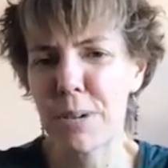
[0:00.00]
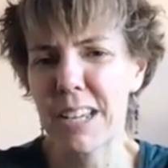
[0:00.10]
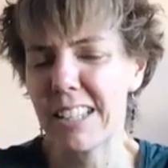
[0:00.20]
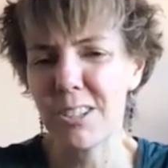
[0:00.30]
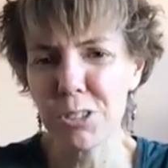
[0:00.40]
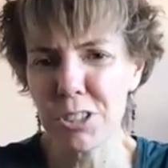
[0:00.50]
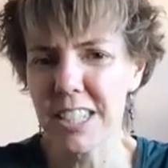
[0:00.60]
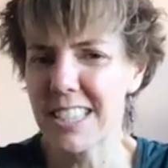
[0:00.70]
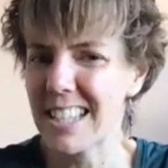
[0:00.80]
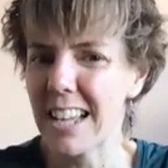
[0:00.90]
but
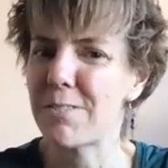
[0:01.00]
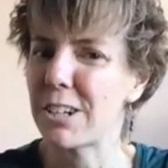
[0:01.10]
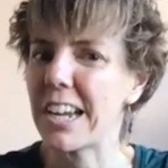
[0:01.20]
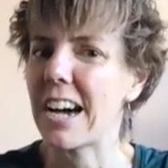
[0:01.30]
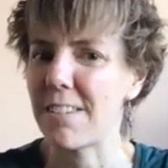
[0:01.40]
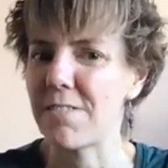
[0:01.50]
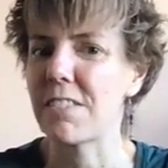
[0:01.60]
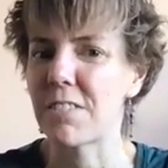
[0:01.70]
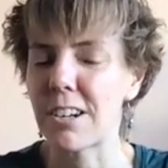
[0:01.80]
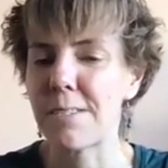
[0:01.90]
usually it's not a very high
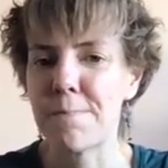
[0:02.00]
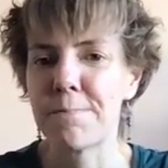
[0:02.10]
fever.